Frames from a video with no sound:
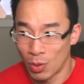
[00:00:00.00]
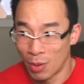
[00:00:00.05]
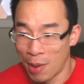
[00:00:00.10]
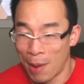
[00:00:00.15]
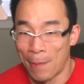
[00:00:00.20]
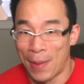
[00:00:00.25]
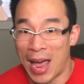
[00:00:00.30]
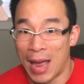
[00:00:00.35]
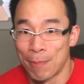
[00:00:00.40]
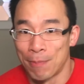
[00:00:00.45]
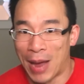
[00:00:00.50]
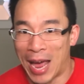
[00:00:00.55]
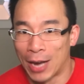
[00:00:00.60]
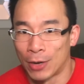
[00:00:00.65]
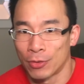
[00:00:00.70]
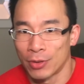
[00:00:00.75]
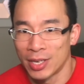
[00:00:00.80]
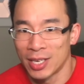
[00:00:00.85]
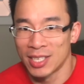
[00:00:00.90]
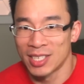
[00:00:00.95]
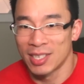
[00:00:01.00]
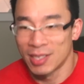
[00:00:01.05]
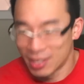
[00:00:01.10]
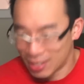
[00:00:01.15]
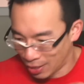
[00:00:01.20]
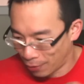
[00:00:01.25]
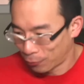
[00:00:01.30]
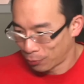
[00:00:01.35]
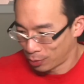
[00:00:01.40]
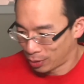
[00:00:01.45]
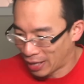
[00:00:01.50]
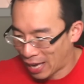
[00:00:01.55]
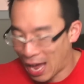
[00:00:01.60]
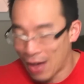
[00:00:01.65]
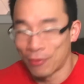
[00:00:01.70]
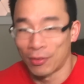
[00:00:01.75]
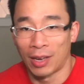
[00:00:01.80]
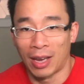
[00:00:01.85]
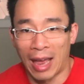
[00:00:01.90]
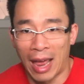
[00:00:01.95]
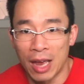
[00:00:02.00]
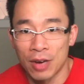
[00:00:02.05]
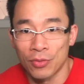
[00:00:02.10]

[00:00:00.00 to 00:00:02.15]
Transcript: well, my bad battery is definitely having an